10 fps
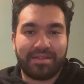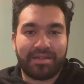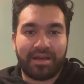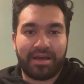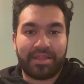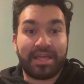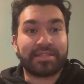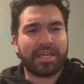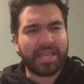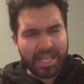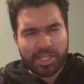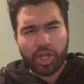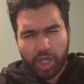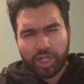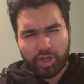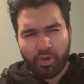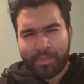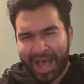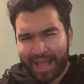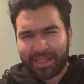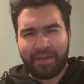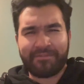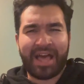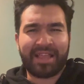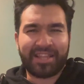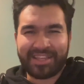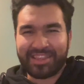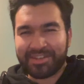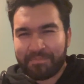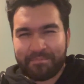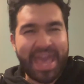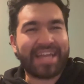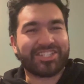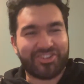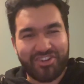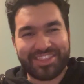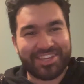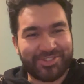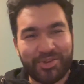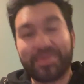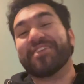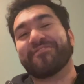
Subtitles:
It's a good group. I like the banter and the enjoyment.